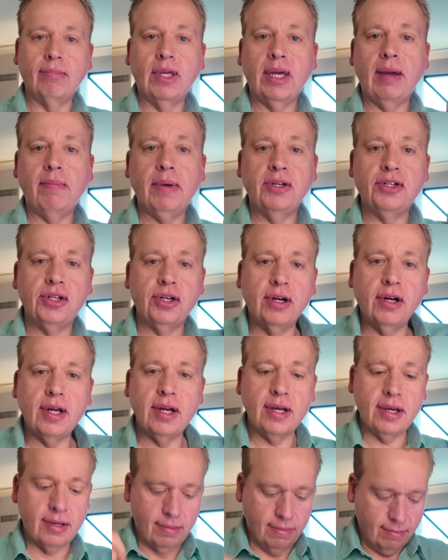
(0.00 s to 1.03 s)
Got my shirt
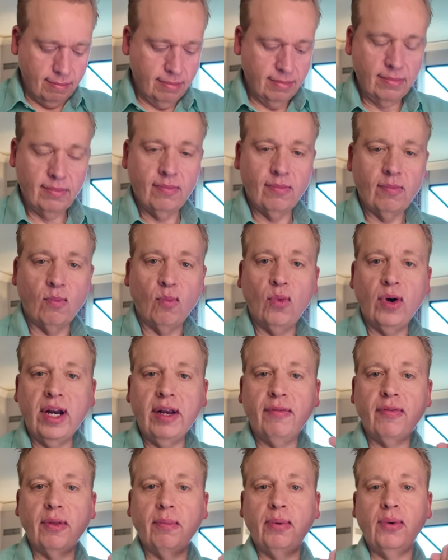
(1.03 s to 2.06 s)
on, I'm ready
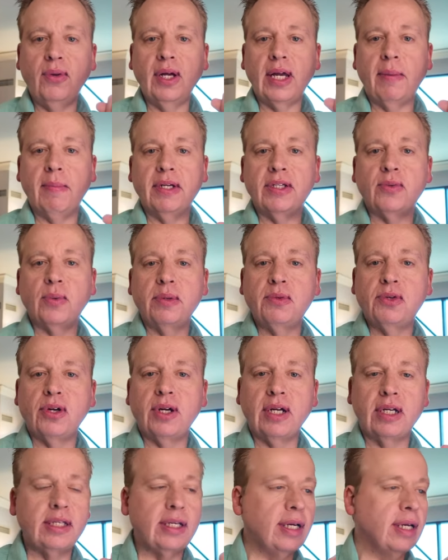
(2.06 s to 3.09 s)
for the pool, got my swim
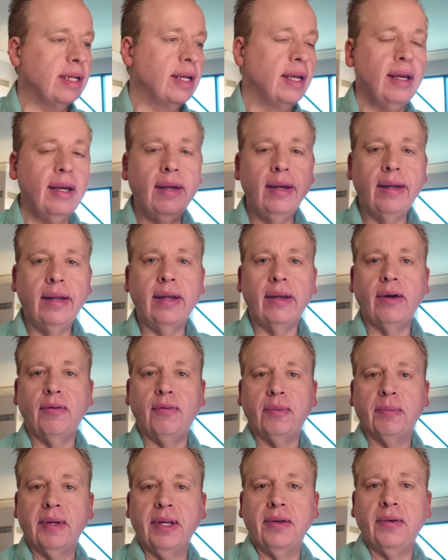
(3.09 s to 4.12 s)
trunks on. I don't know
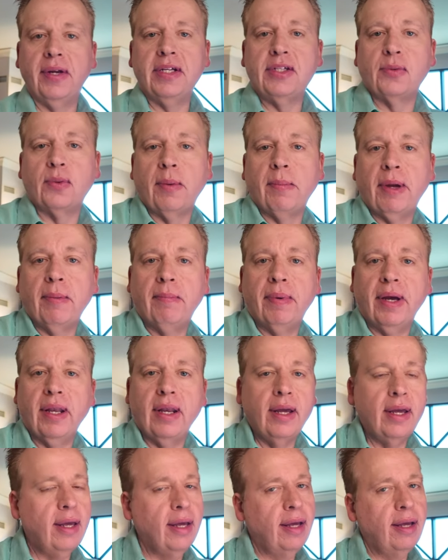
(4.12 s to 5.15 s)
if I'm gonna do any swimming,
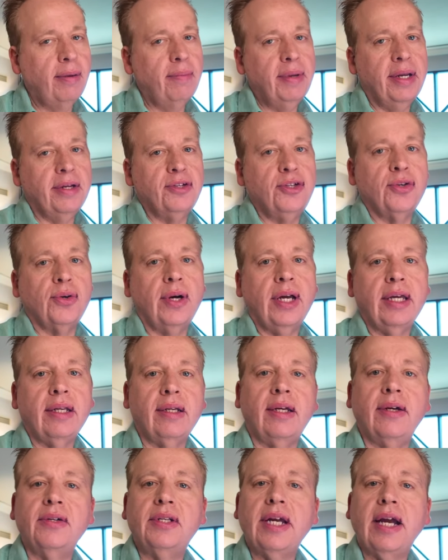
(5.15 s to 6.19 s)
but I'm gonna enjoy
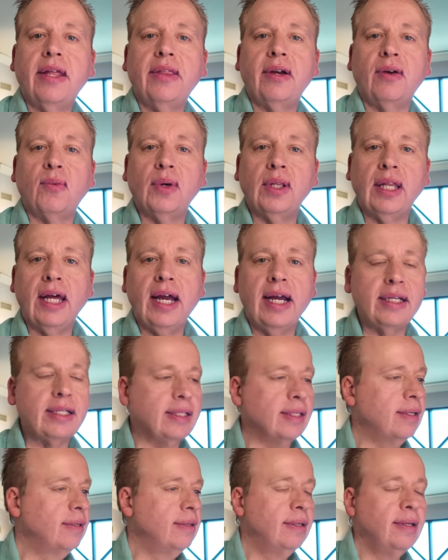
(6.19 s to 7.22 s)
it, go down there and
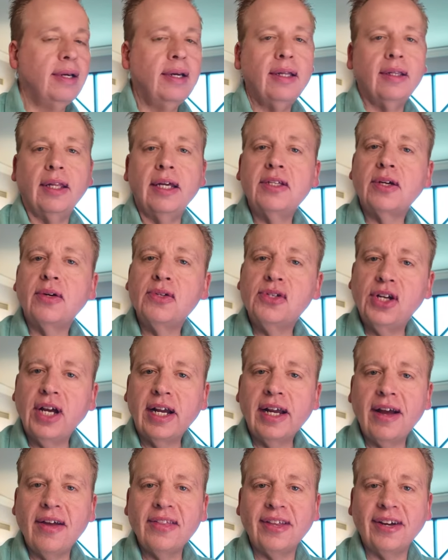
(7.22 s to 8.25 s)
relax. Let's go
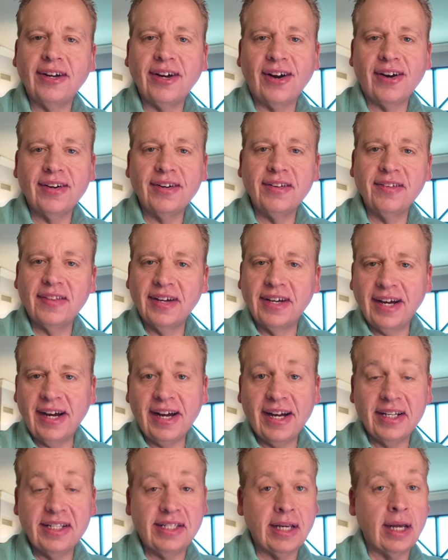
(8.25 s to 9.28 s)
check out the Garden of the
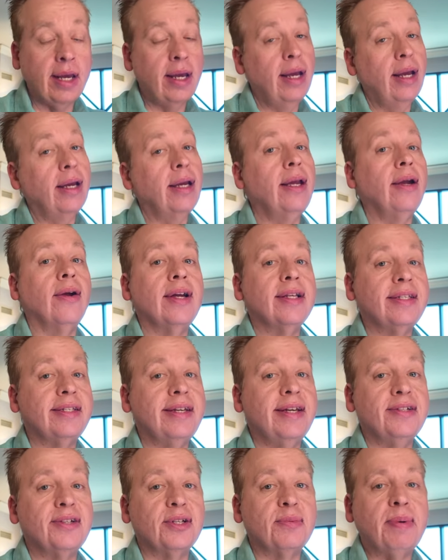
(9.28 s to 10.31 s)
Gods here at
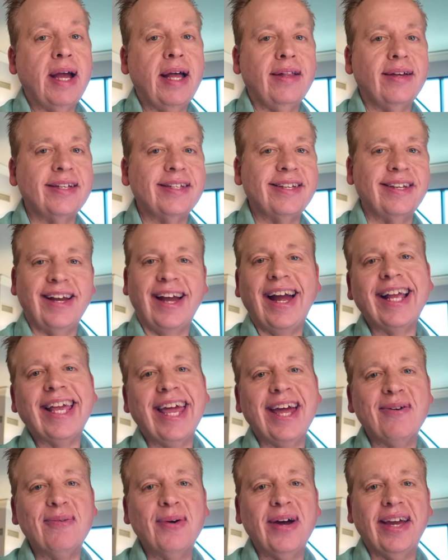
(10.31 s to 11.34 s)
Caesar's Palace. I
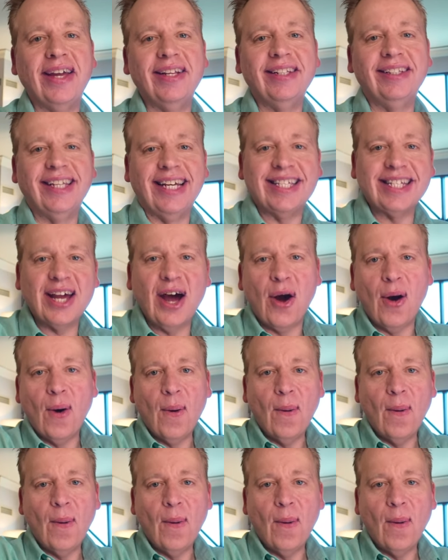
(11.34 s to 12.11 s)
can't wait. Let's go.